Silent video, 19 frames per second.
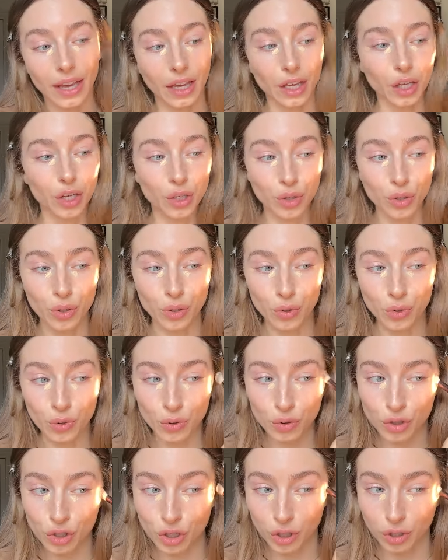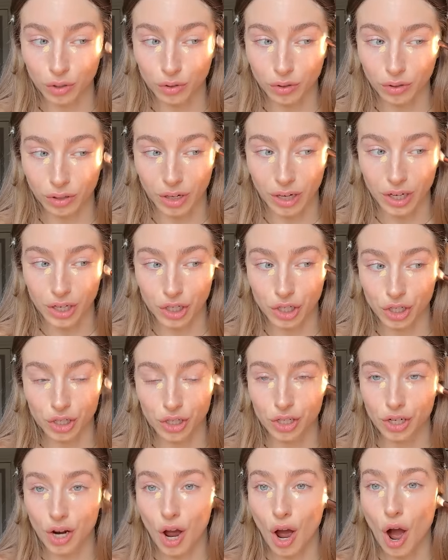huge girl crush